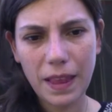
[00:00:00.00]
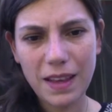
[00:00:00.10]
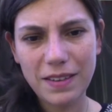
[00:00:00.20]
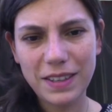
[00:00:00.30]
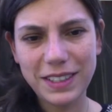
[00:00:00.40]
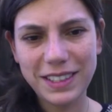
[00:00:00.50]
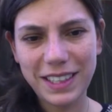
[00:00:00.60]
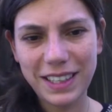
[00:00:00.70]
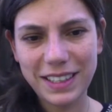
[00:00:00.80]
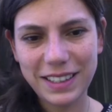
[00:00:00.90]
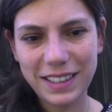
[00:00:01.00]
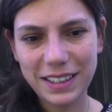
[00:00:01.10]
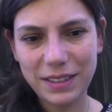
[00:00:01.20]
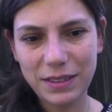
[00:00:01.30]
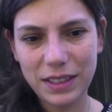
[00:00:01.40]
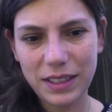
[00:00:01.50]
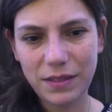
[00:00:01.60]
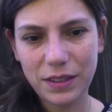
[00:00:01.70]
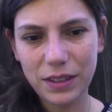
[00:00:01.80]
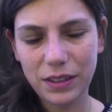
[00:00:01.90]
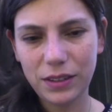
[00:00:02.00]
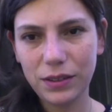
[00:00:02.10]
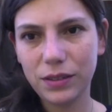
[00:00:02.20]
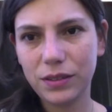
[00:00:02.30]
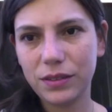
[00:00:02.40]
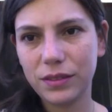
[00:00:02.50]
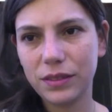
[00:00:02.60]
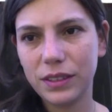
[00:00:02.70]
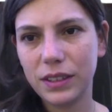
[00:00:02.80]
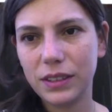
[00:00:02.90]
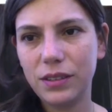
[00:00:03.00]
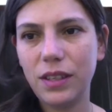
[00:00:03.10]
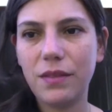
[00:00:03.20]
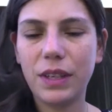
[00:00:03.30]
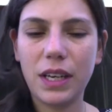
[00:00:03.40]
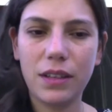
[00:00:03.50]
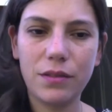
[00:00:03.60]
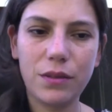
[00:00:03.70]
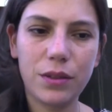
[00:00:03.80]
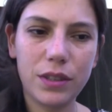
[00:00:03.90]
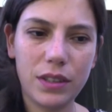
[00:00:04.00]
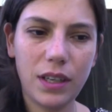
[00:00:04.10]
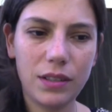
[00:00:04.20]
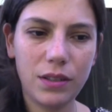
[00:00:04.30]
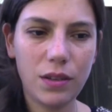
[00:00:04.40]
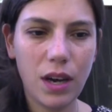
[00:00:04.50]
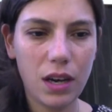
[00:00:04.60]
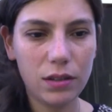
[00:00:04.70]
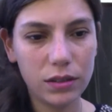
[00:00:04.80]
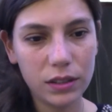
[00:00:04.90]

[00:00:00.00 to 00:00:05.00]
But it's like, it's really difficult to navigate it, of course. I don't know how.